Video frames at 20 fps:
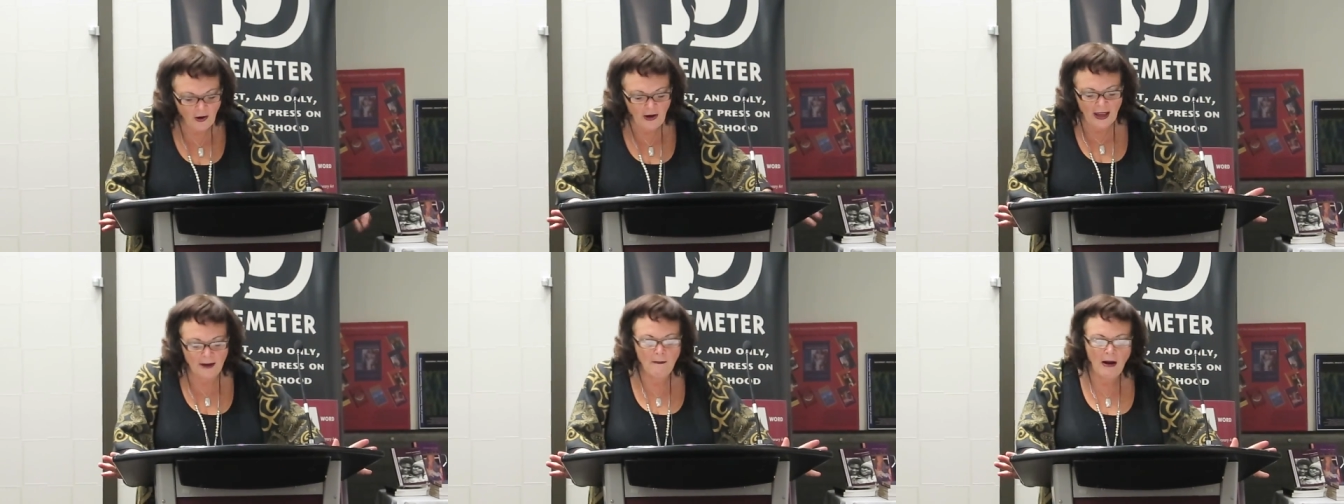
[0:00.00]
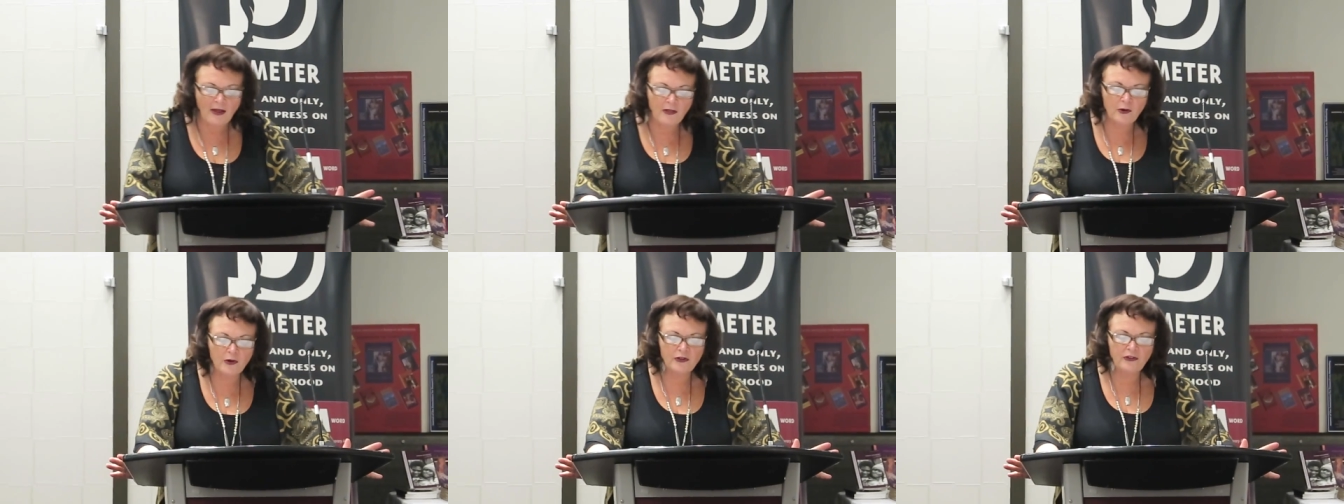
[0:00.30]
Okay,
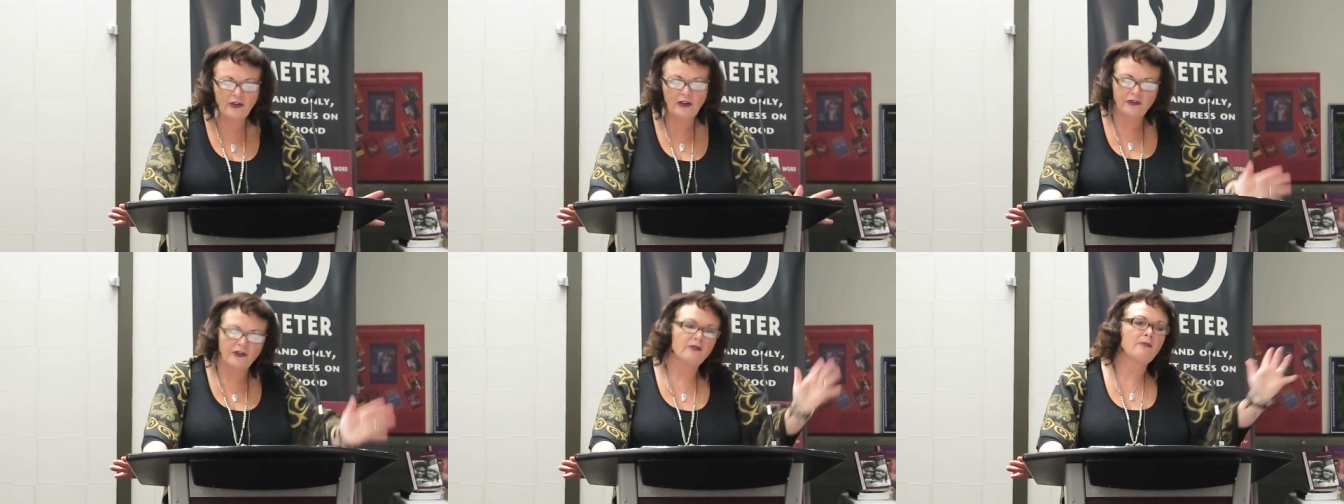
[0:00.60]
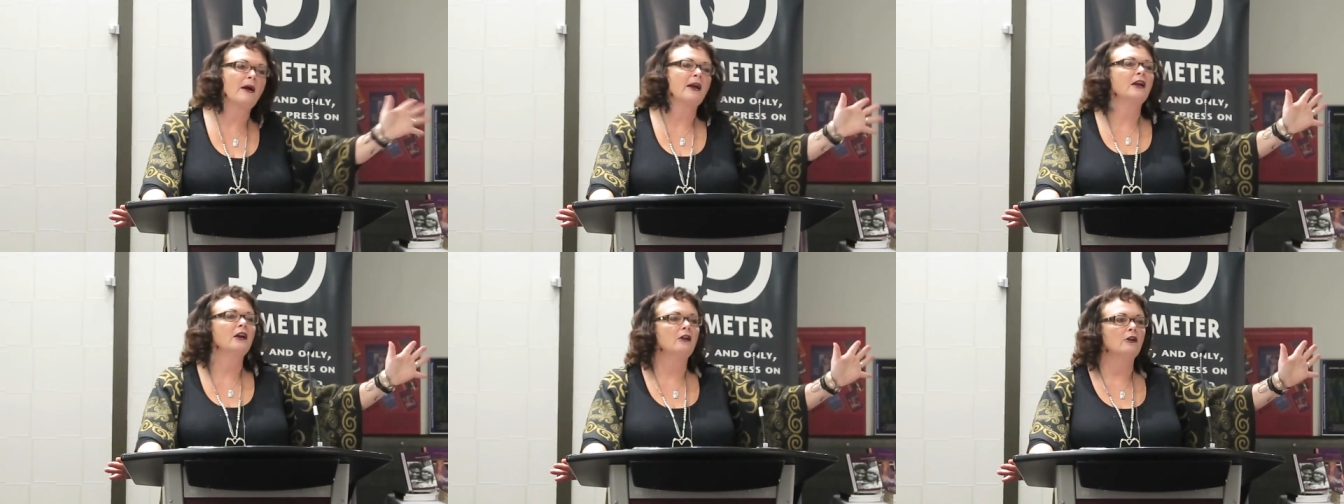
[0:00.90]
motherhood. This
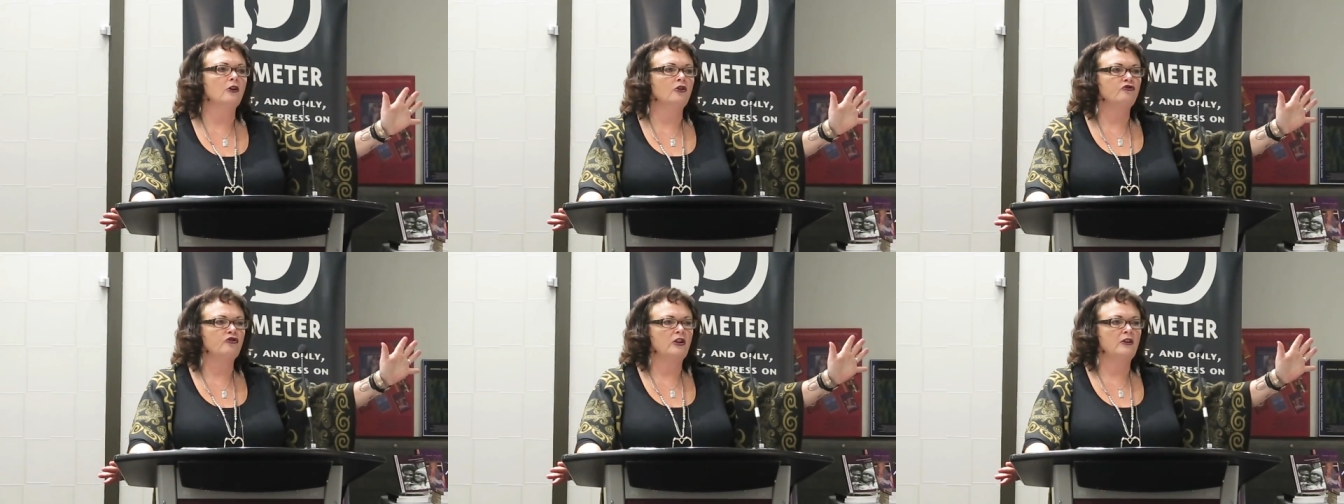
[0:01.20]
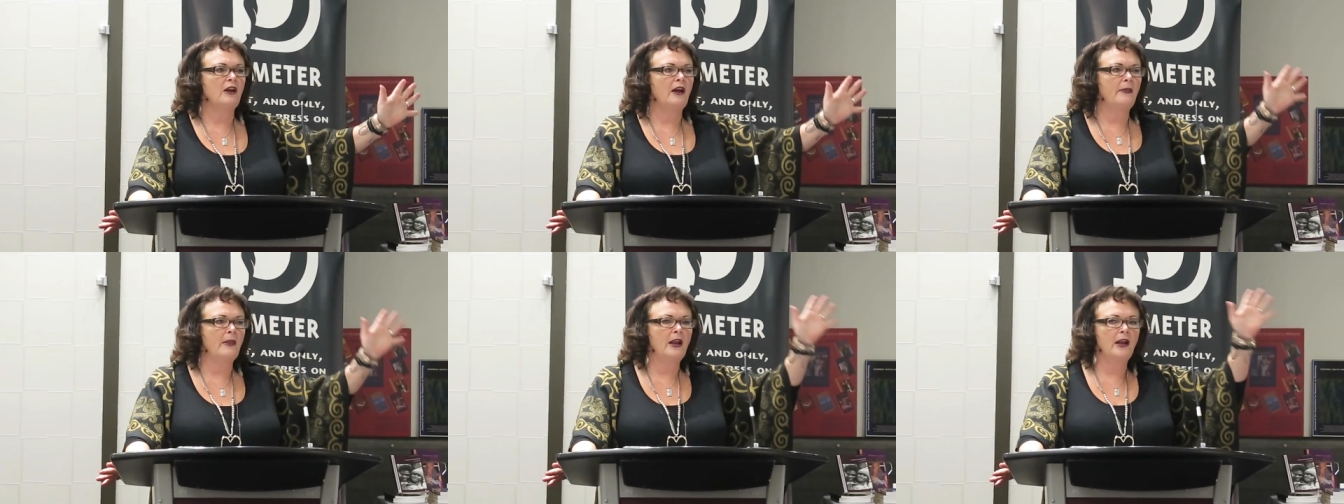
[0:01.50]
is my
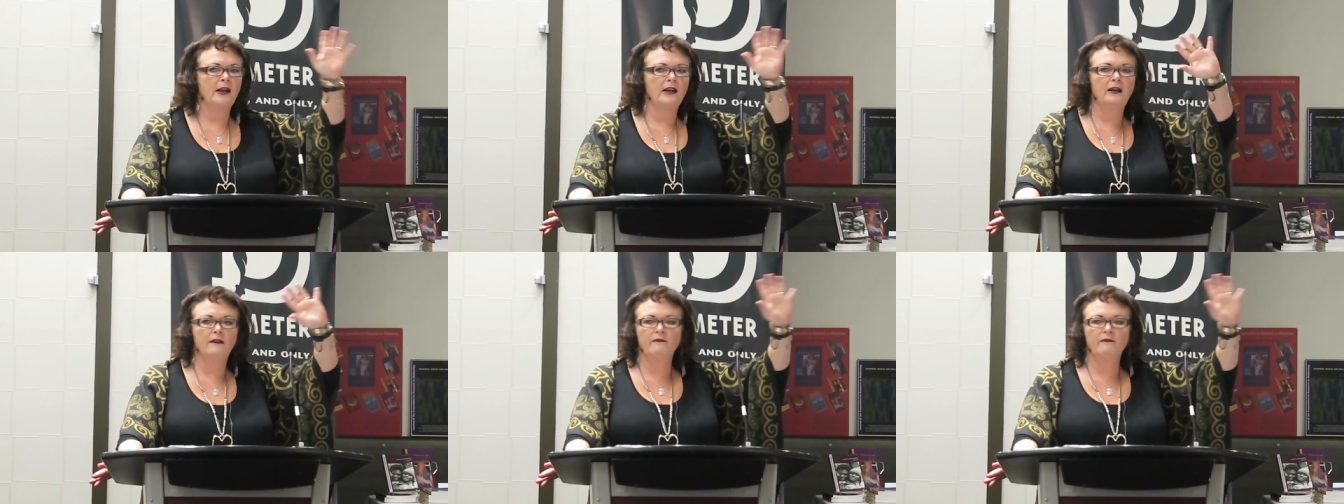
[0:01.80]
conclusion, and then I